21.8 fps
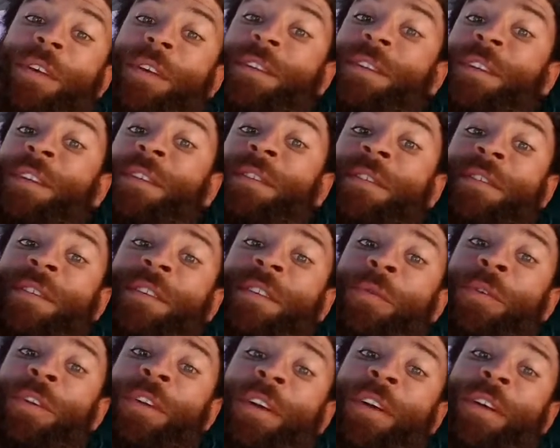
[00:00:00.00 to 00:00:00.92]
See, there's
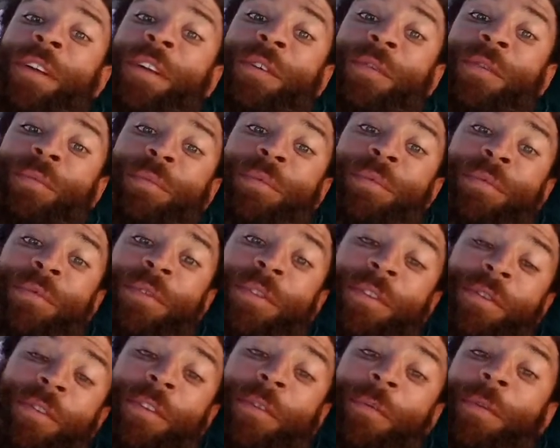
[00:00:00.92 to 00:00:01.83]
that word again, help.
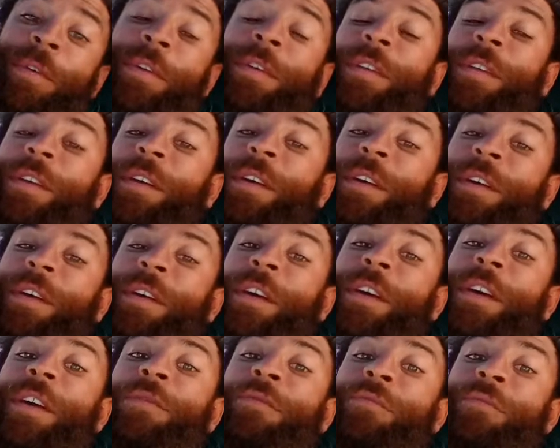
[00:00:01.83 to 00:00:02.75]
You know what I mean? Like,
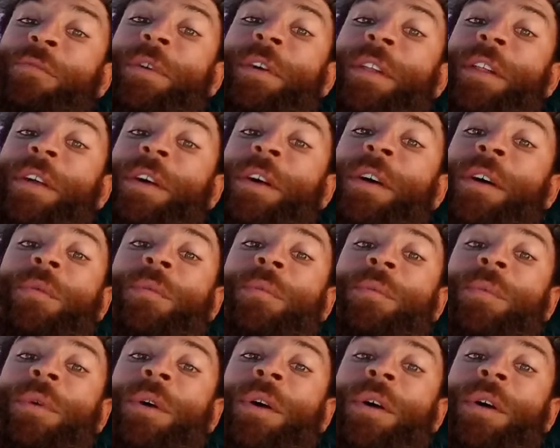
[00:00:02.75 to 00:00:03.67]
it can really
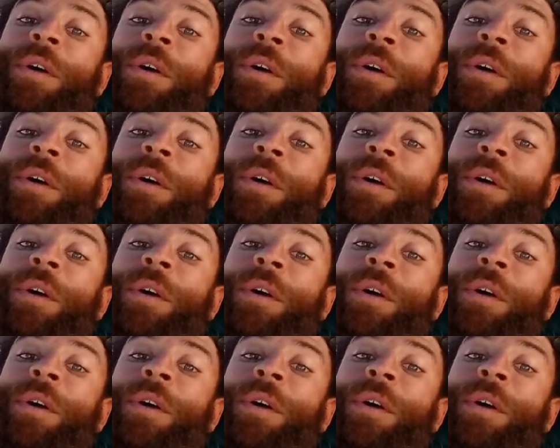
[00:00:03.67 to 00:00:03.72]
help.